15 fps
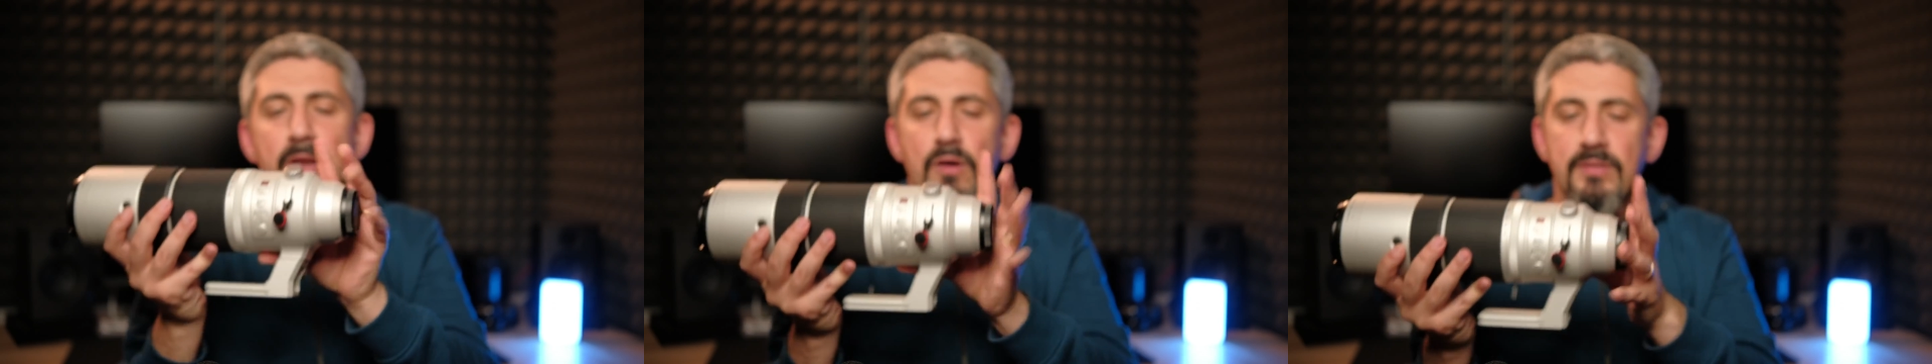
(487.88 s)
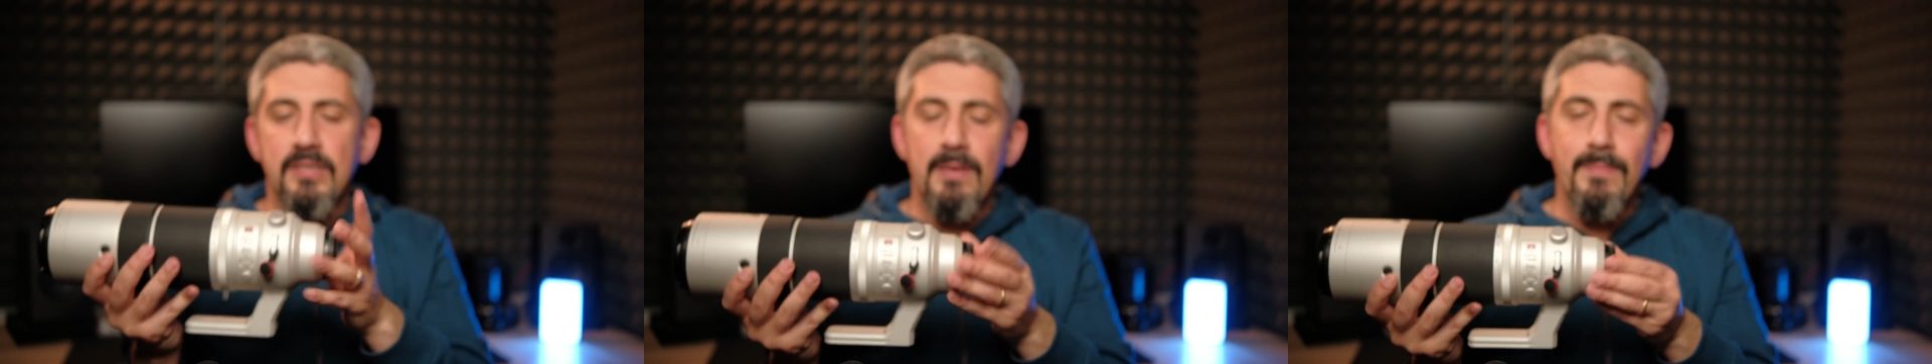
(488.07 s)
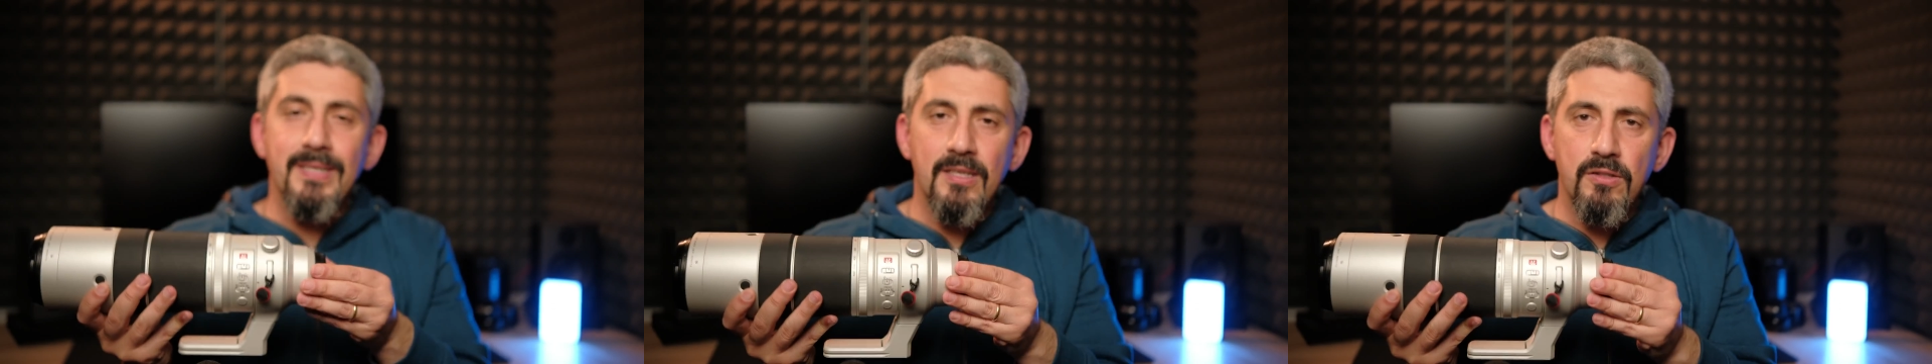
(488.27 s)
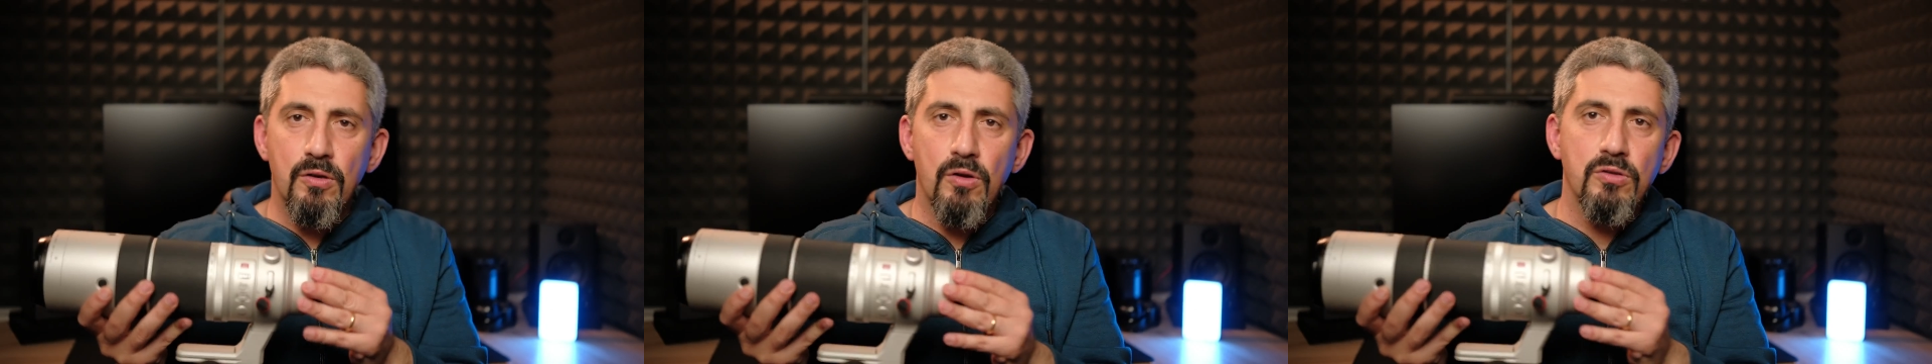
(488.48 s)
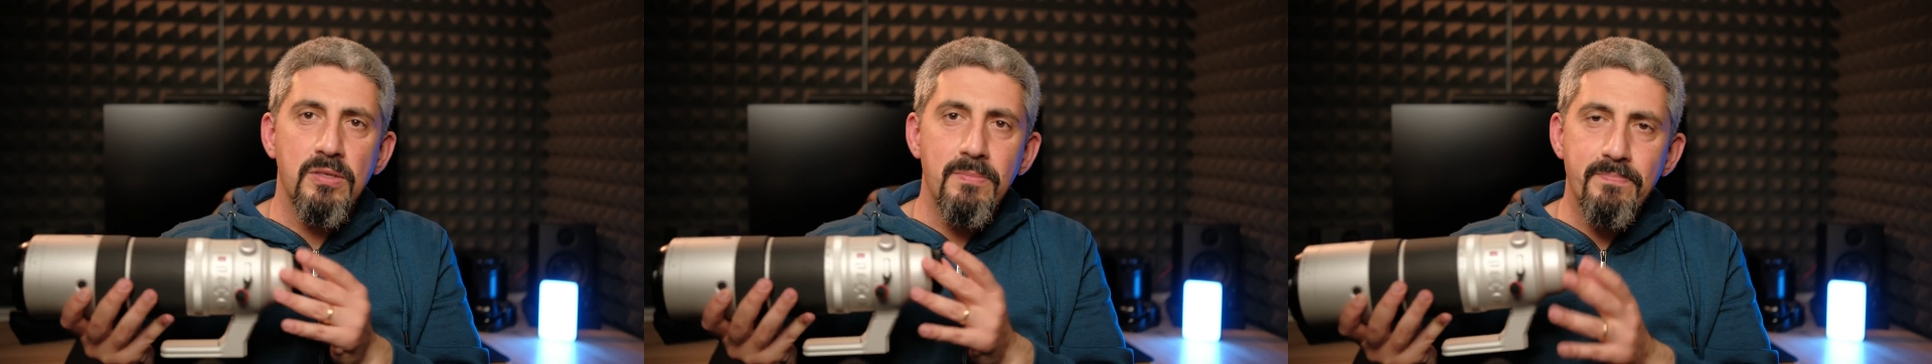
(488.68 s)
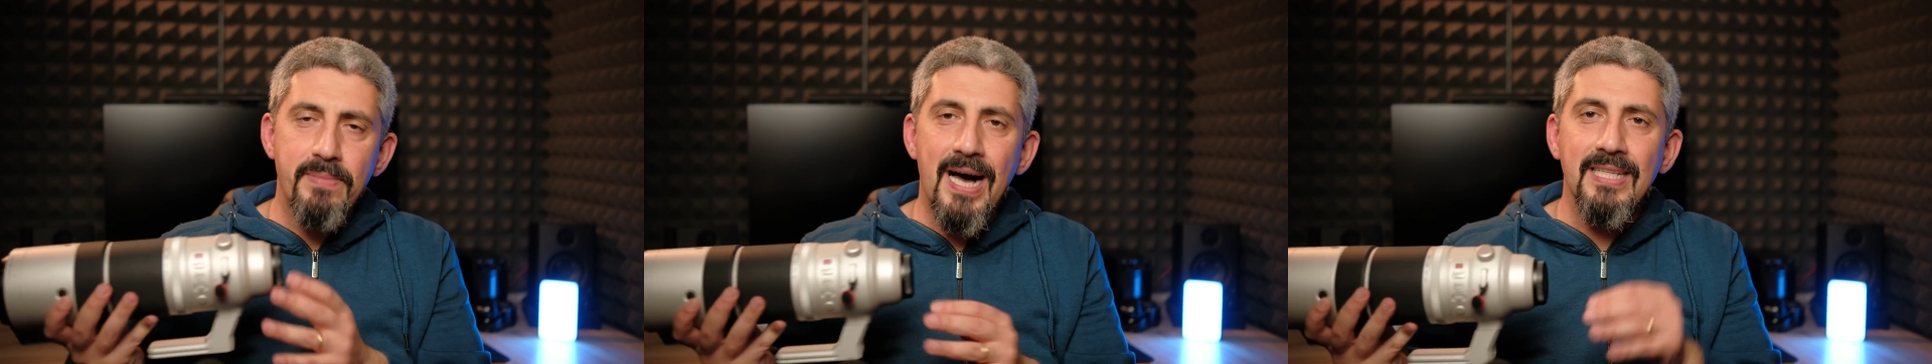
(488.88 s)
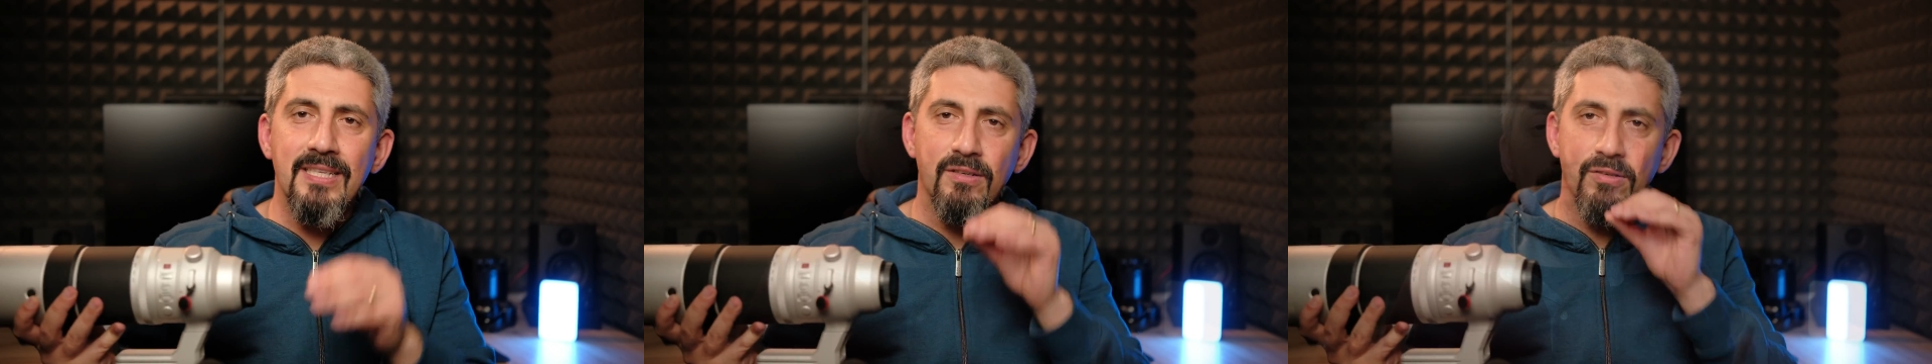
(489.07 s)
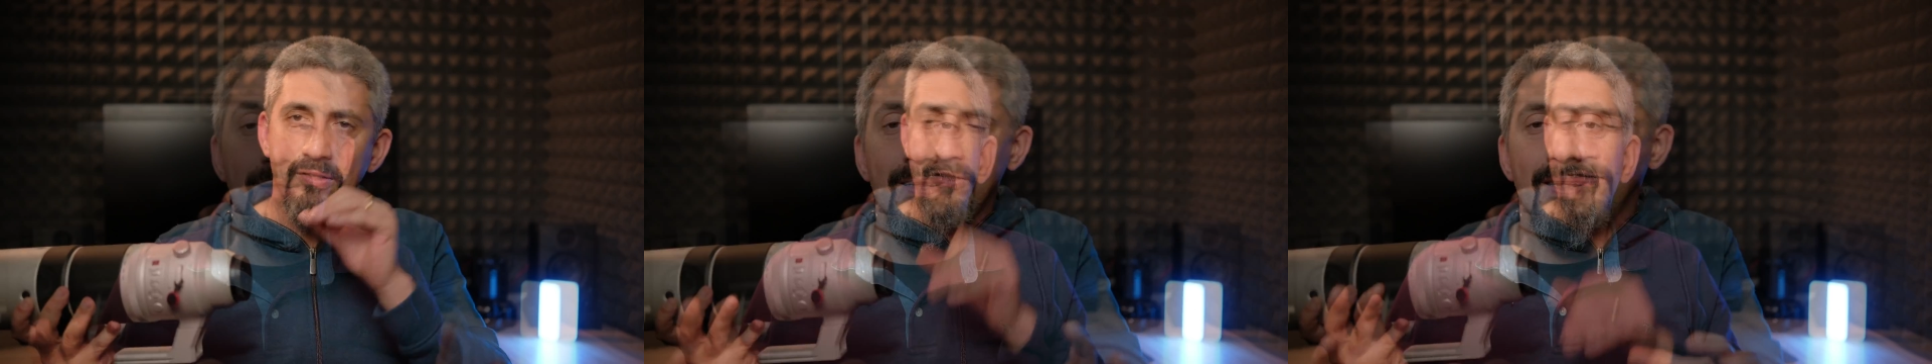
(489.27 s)
way you shoot
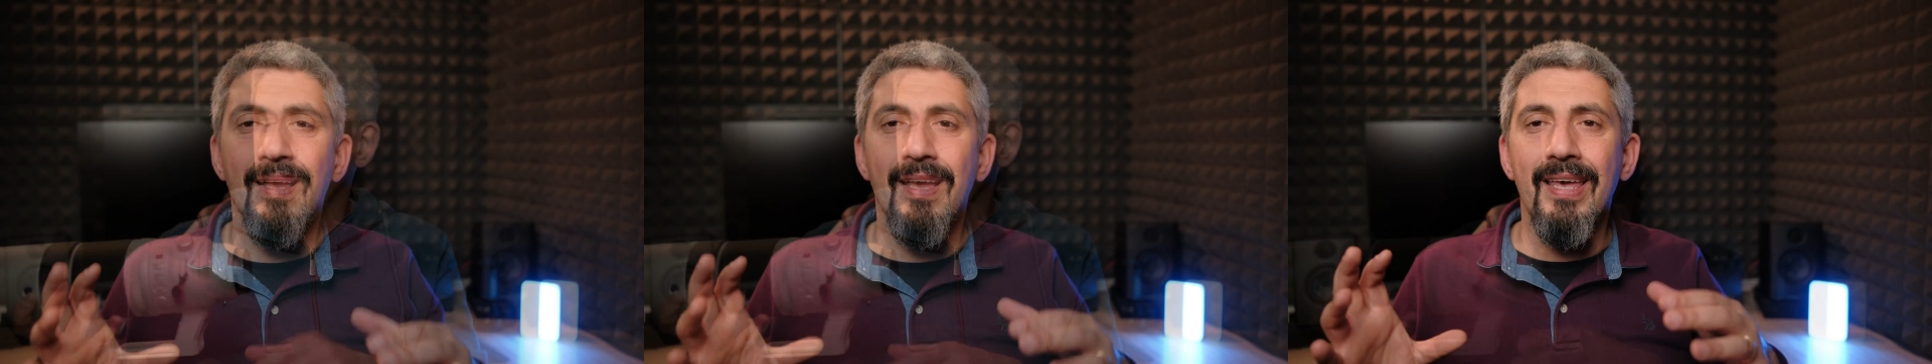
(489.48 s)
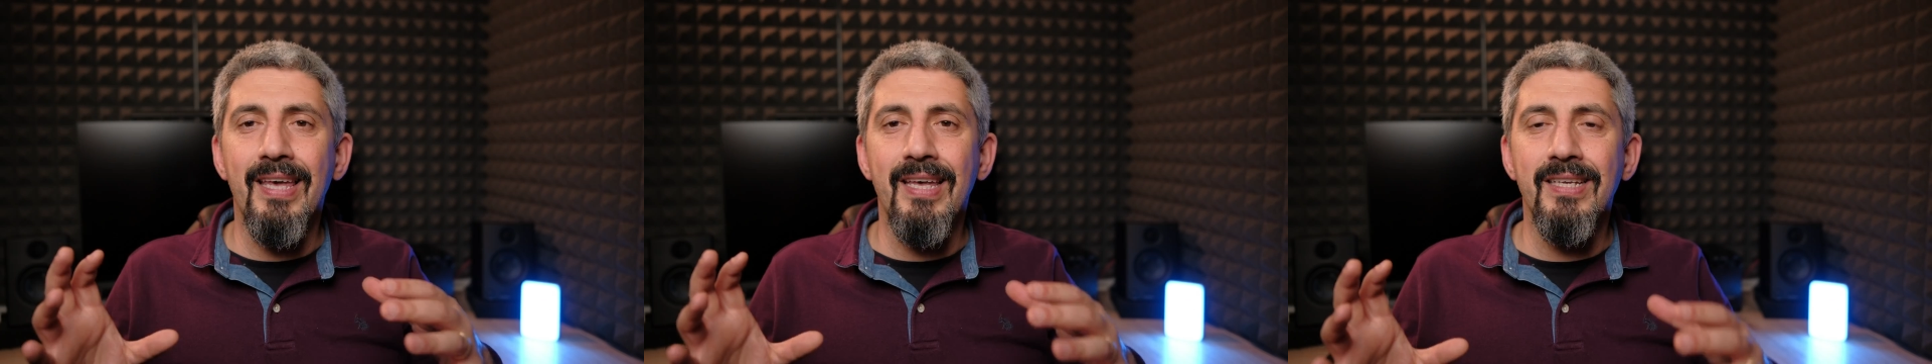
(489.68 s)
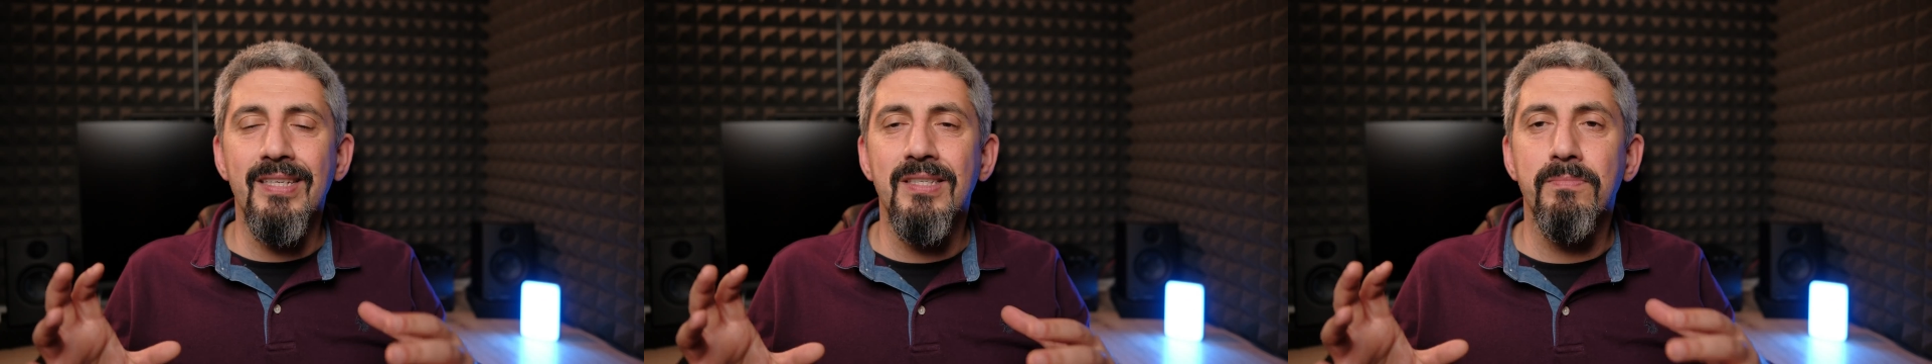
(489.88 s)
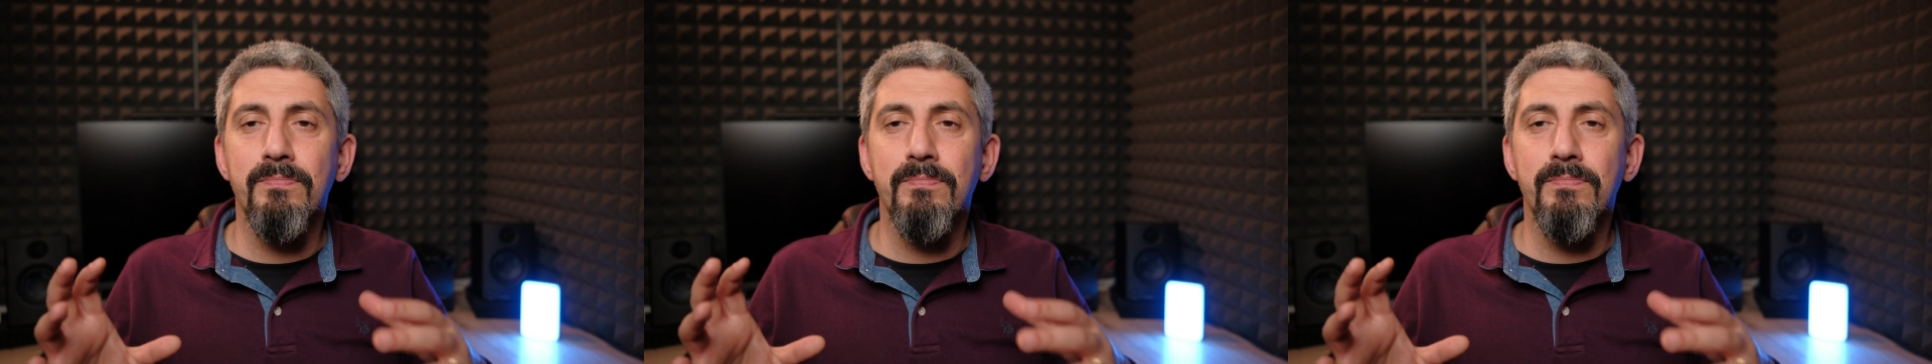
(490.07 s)
is